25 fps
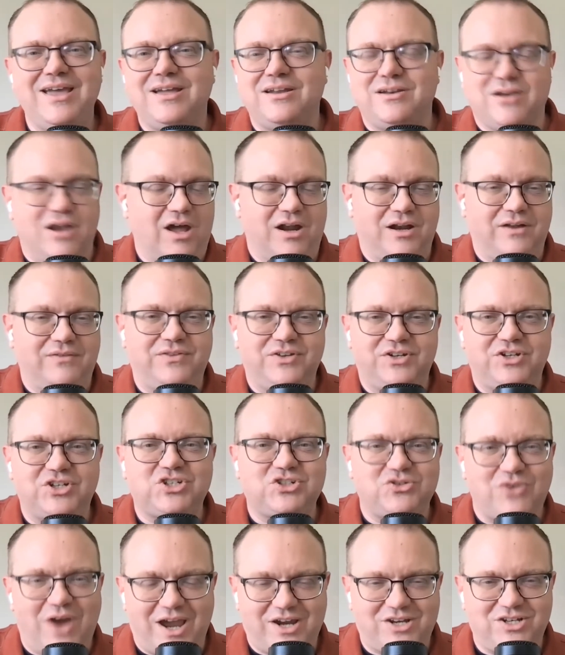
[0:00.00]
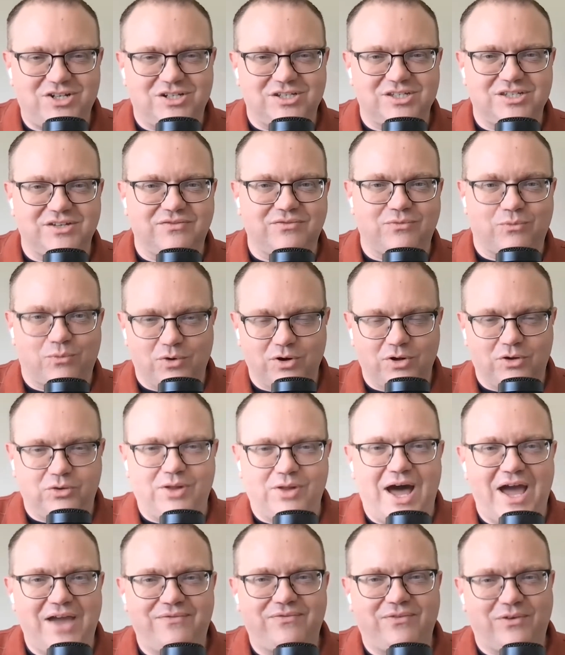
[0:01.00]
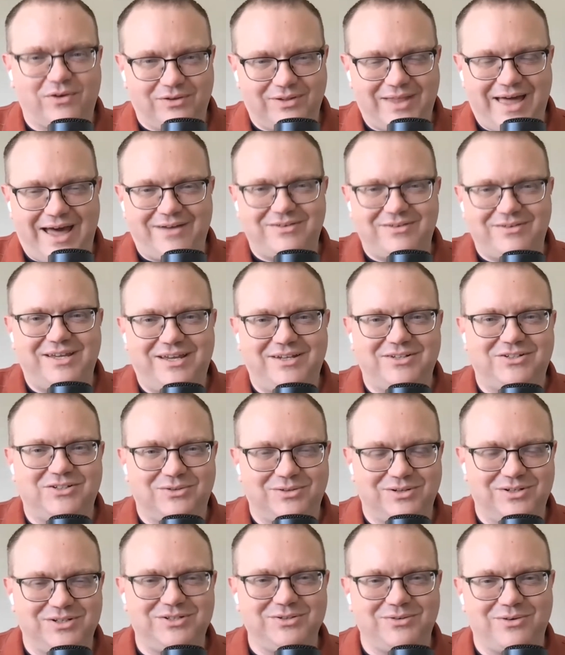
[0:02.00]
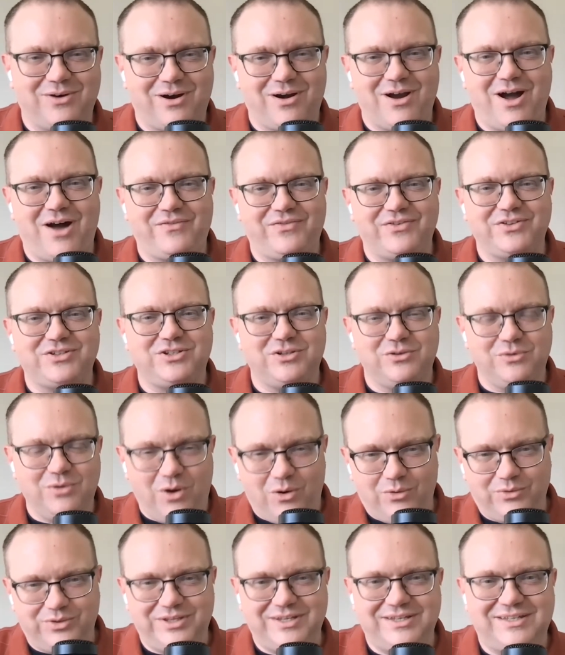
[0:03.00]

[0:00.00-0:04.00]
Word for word: none of the distractions of real life are allowed to enter into our office. You gotcha.